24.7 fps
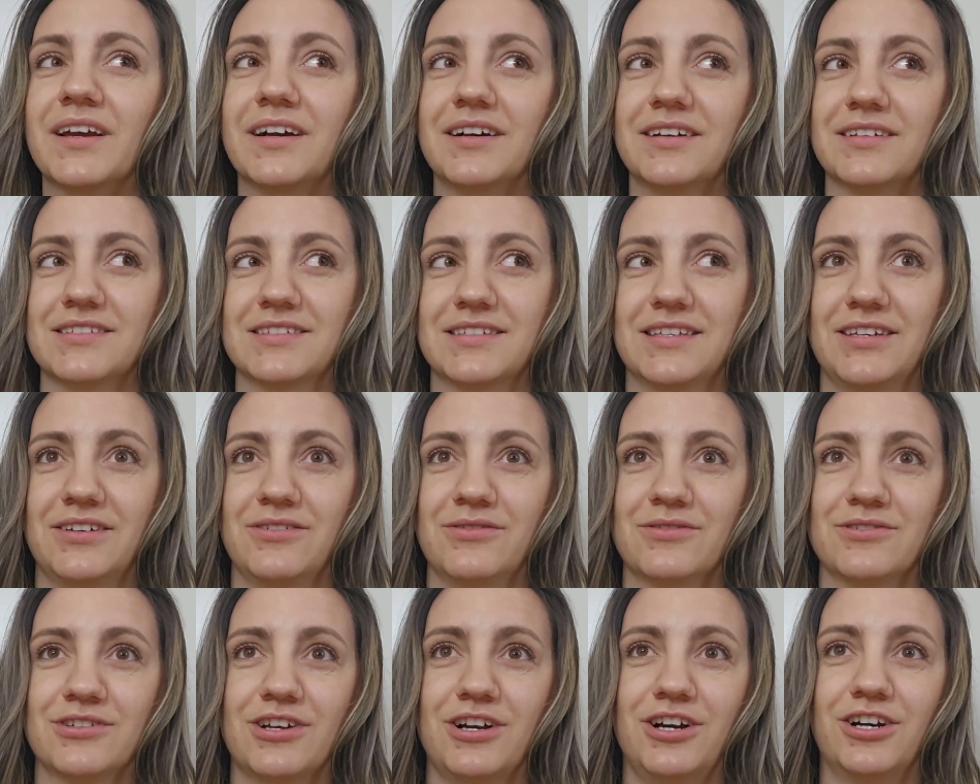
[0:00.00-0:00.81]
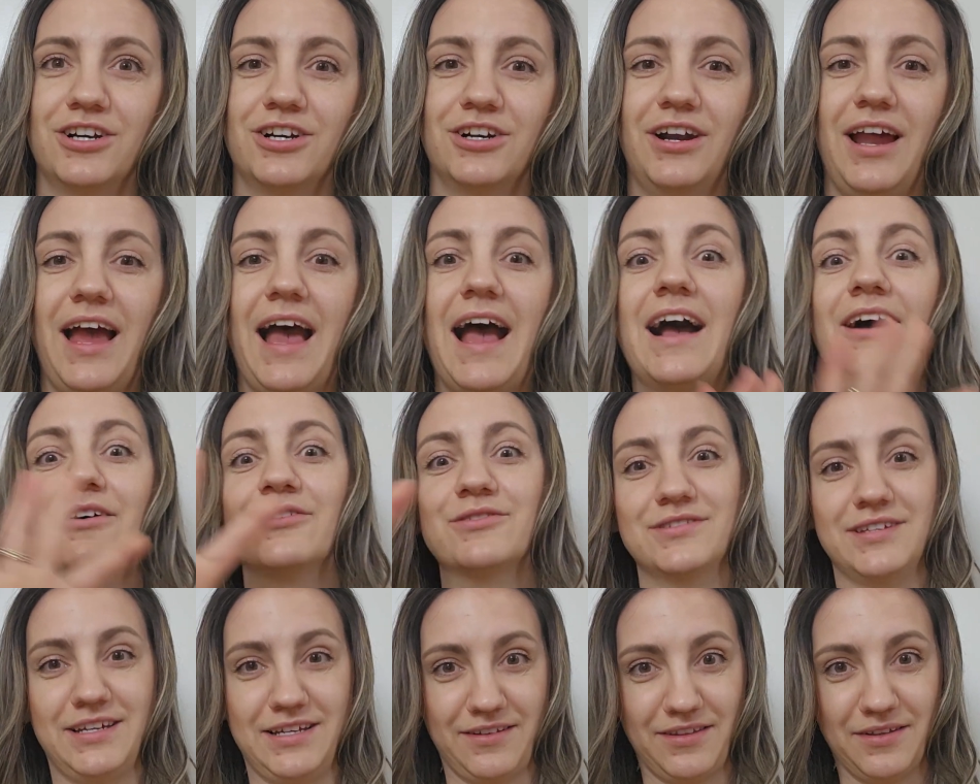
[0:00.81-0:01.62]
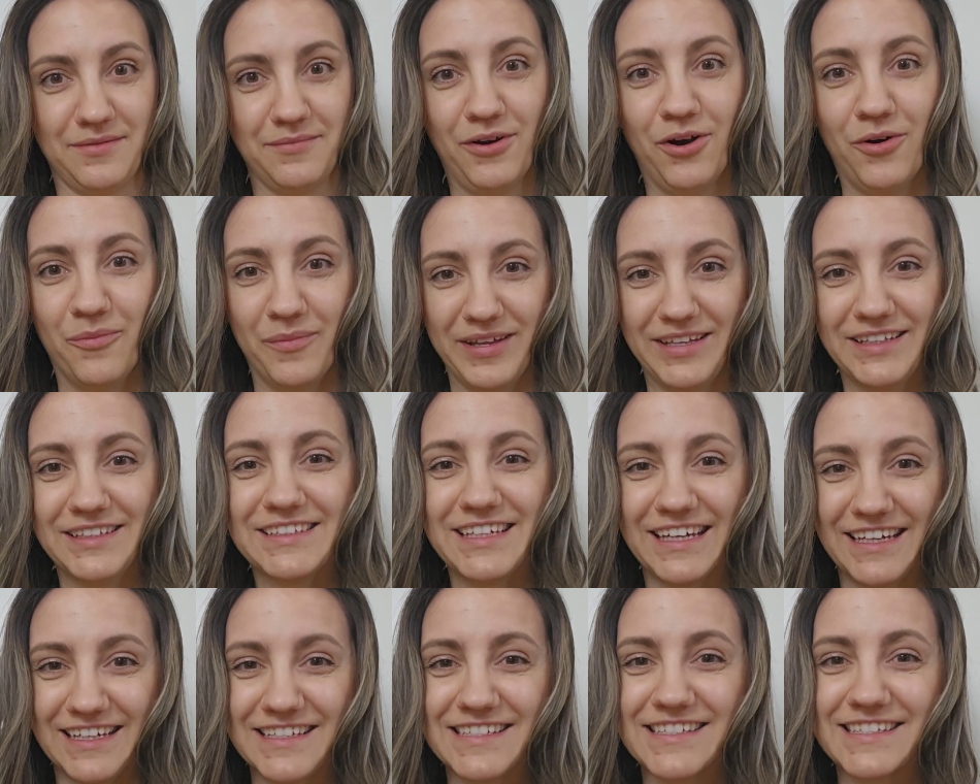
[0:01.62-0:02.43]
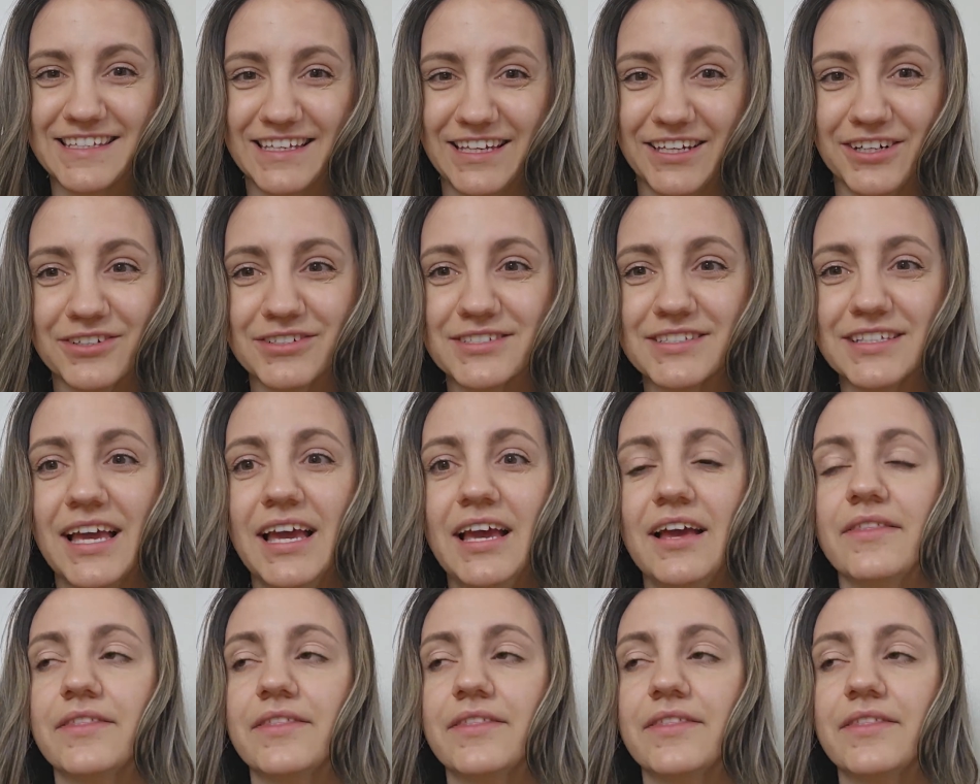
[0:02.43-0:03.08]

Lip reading: skills are outside of the moment skills.